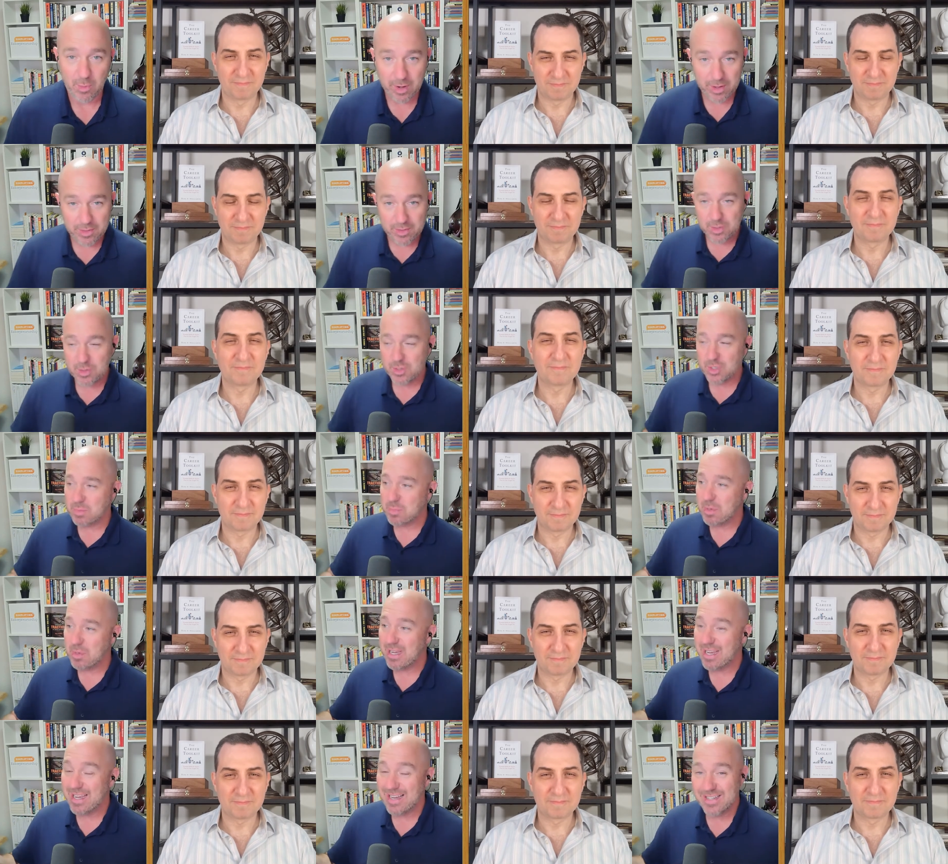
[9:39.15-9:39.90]
Speaker 1: Whether you're
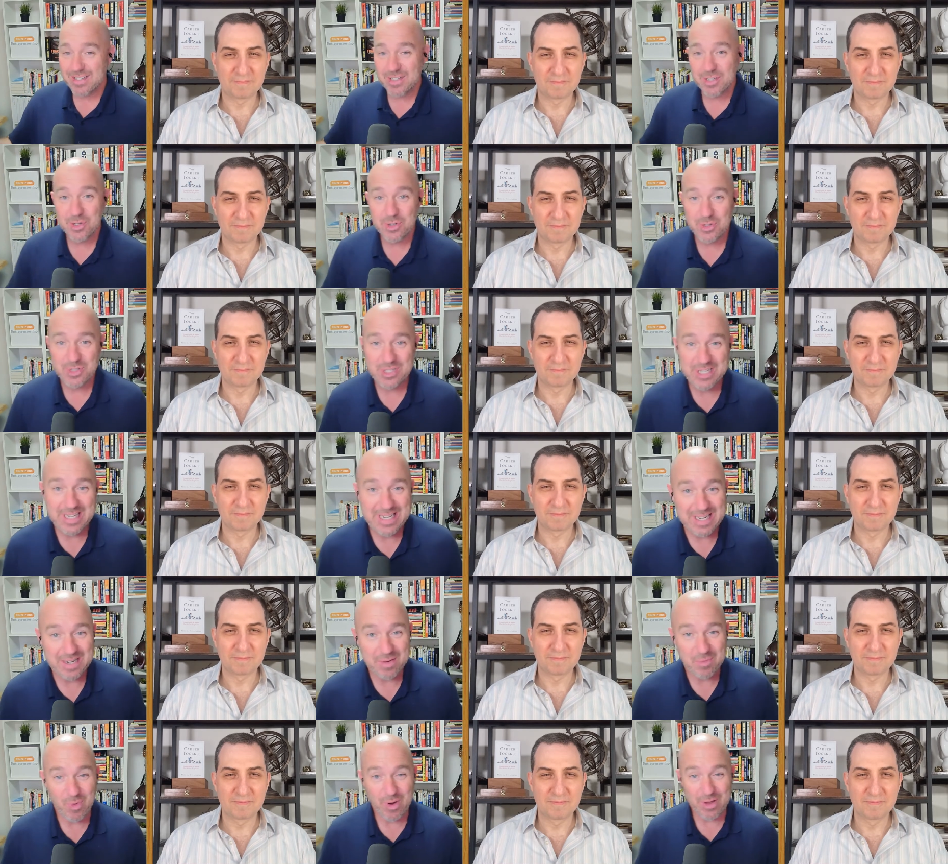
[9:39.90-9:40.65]
speaking to your
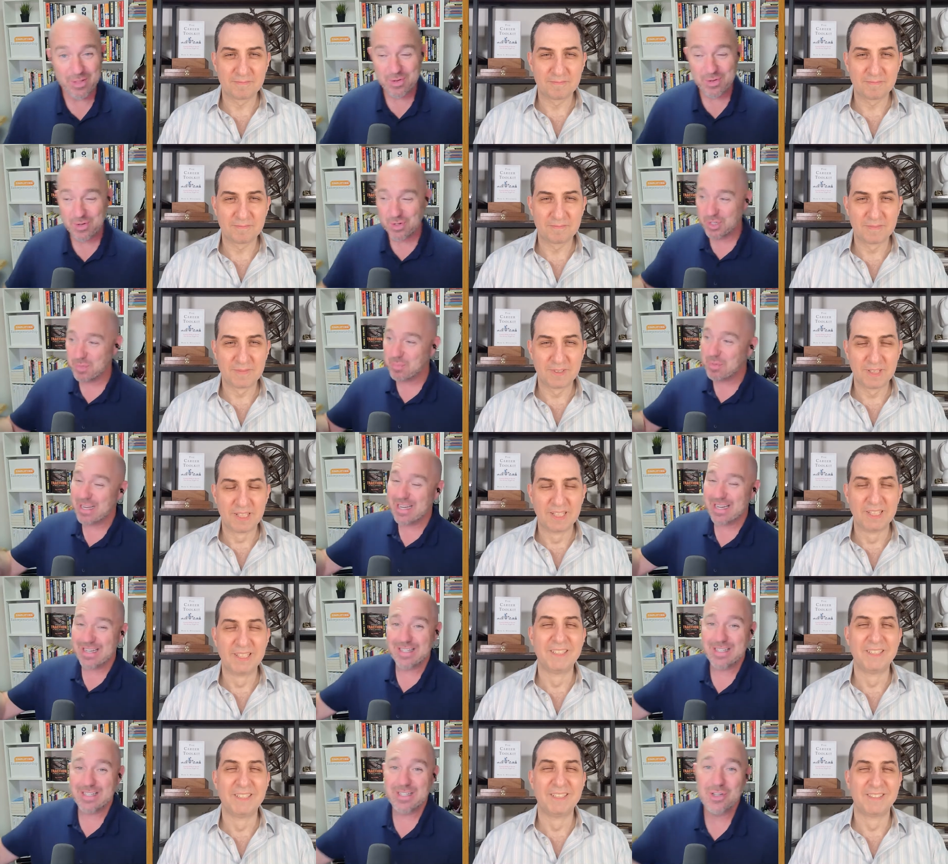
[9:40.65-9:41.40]
team, whether you're
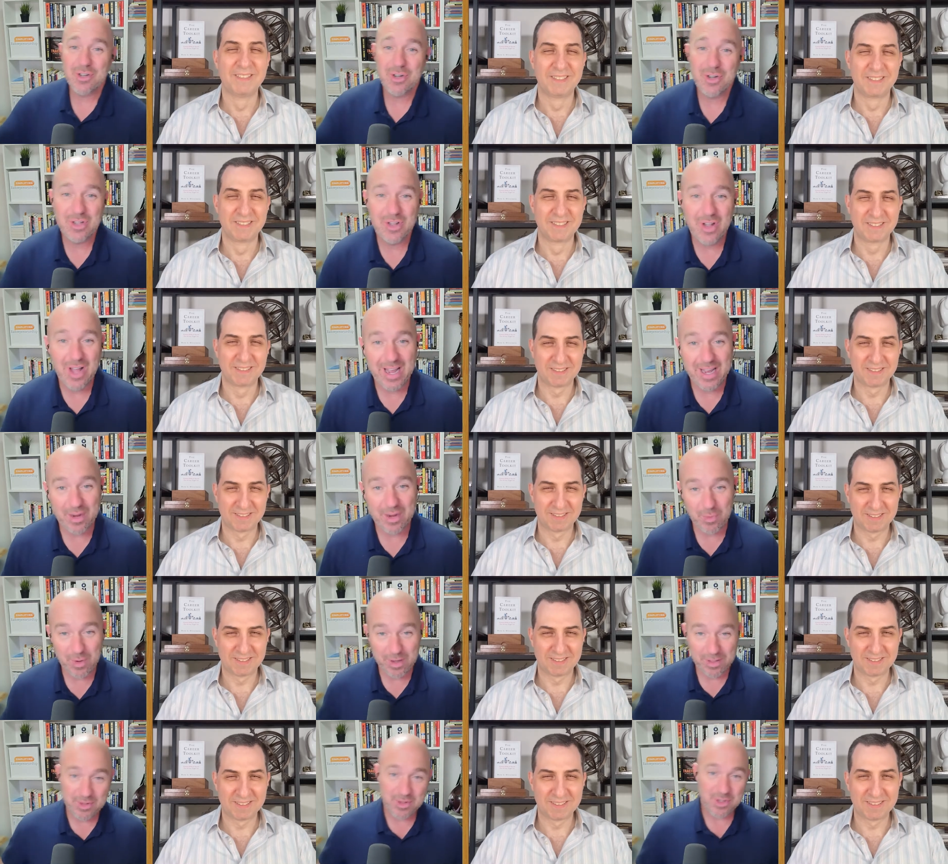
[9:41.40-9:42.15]
speaking to your
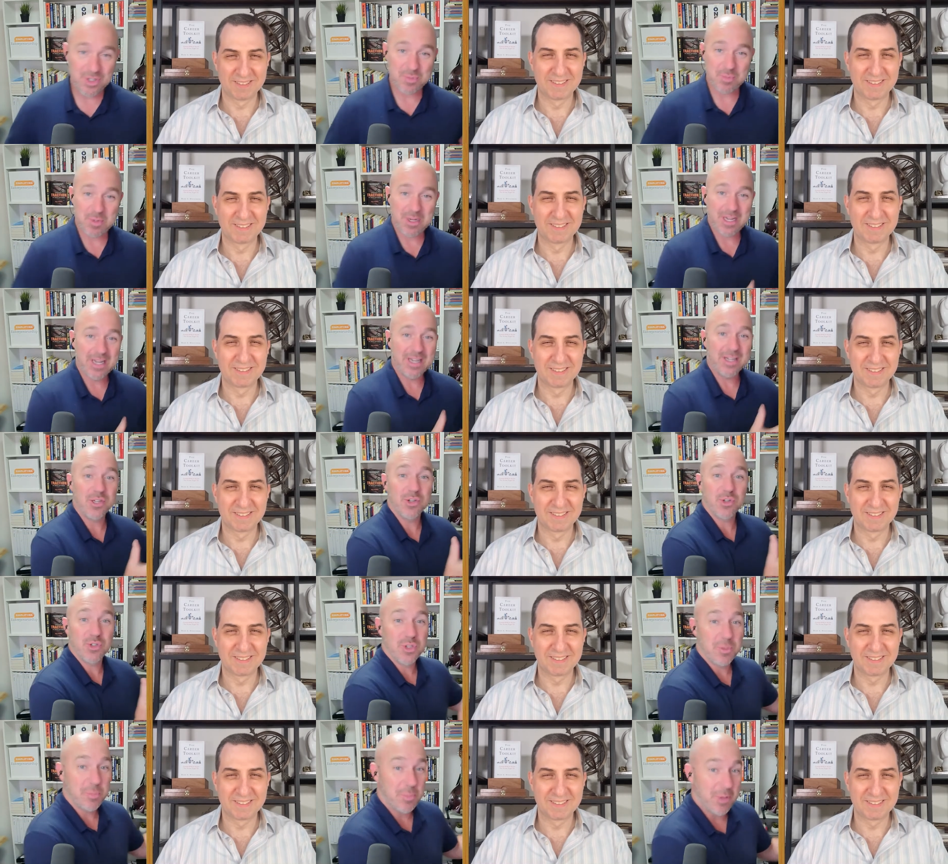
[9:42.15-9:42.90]
client, whether you're speaking to
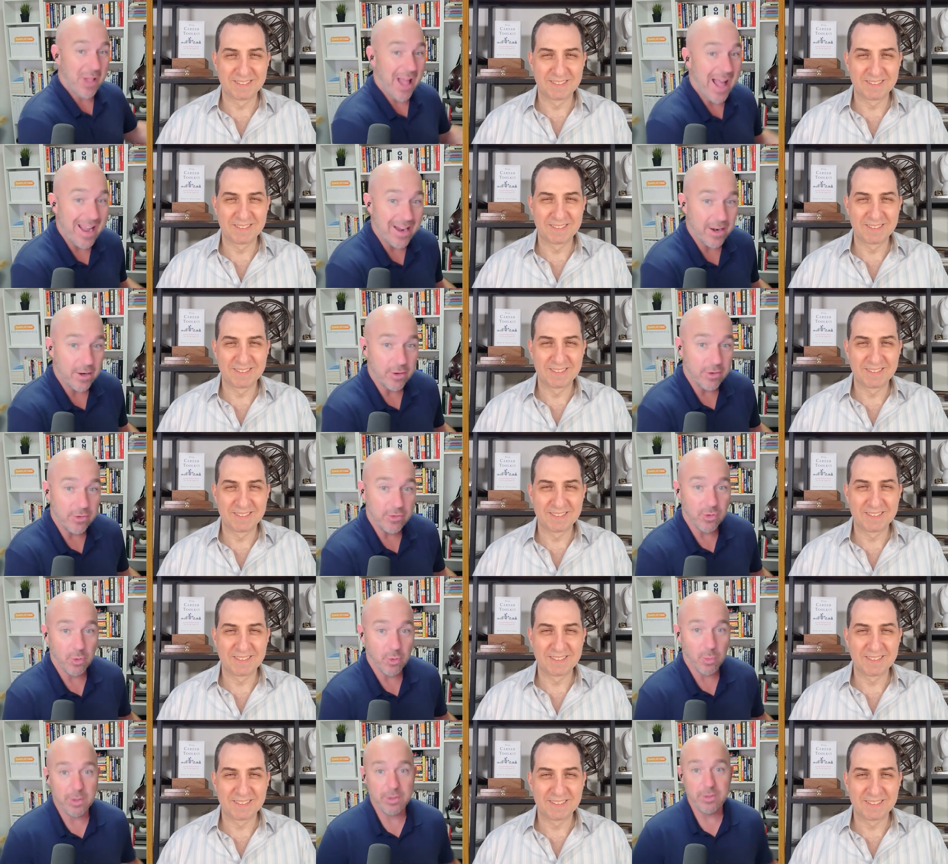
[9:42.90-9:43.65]
your
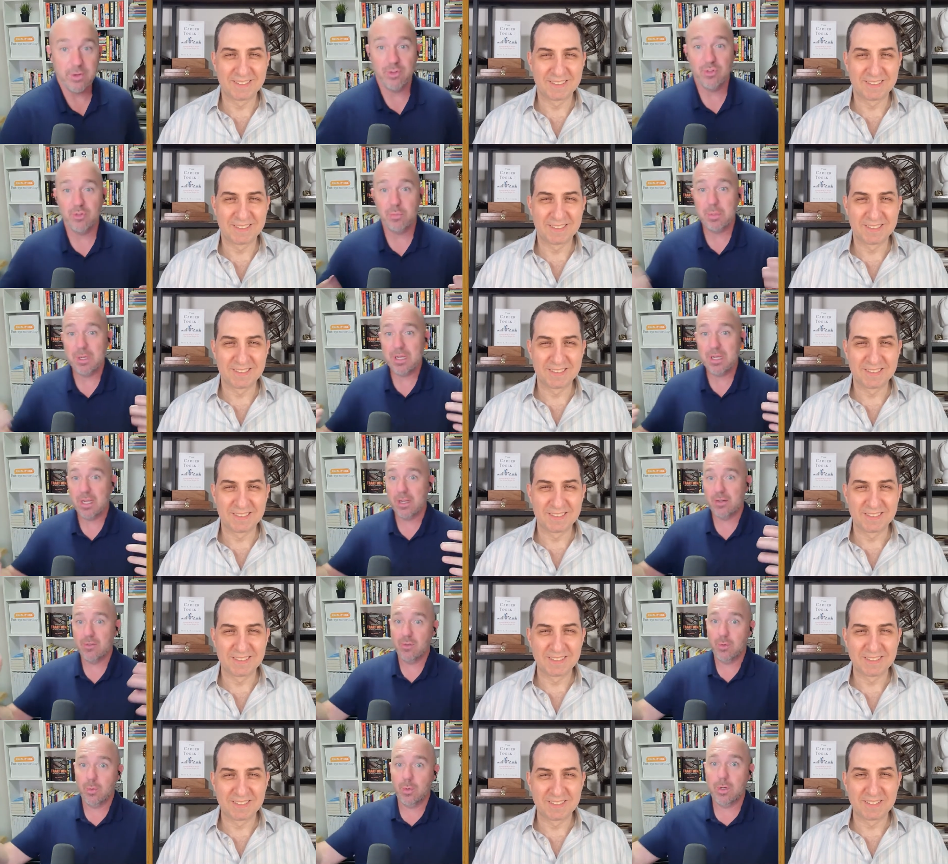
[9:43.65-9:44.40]
suppliers, or whether you're
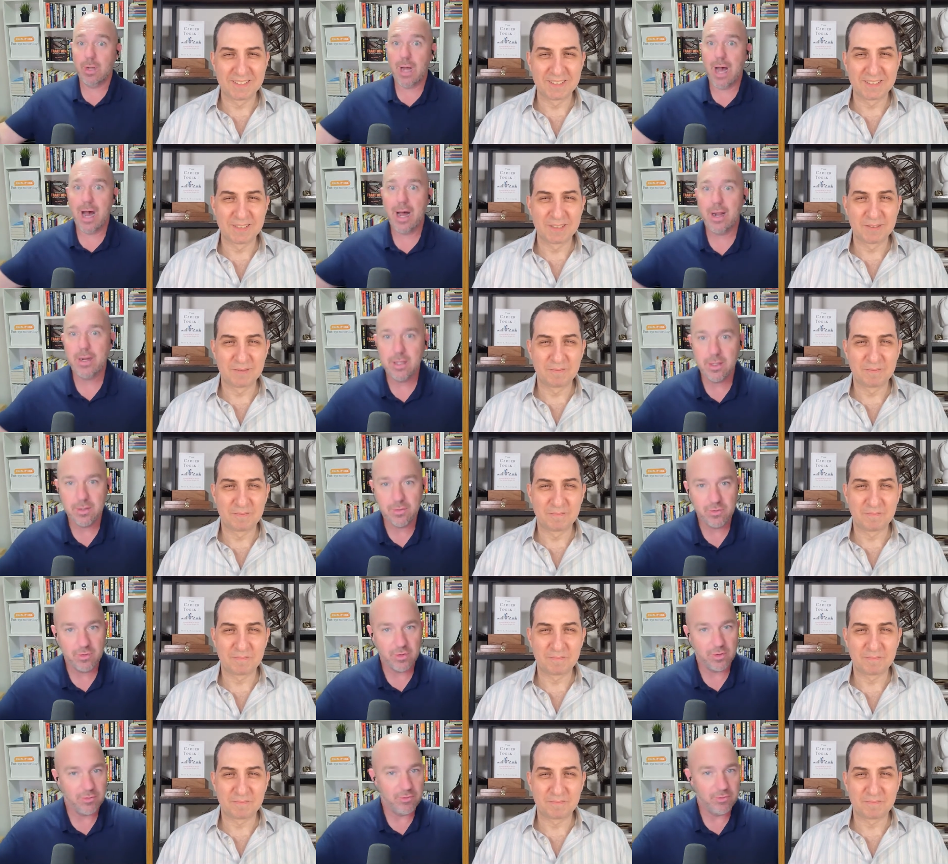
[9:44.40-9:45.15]
speaking to an
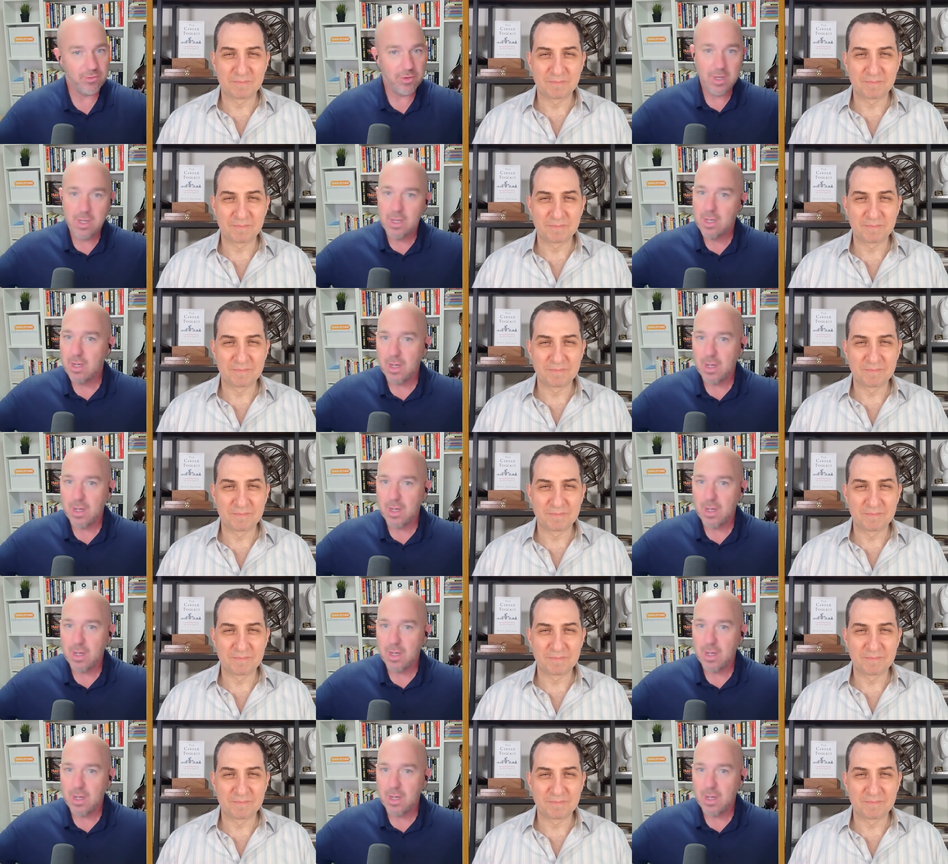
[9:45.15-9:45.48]
audience of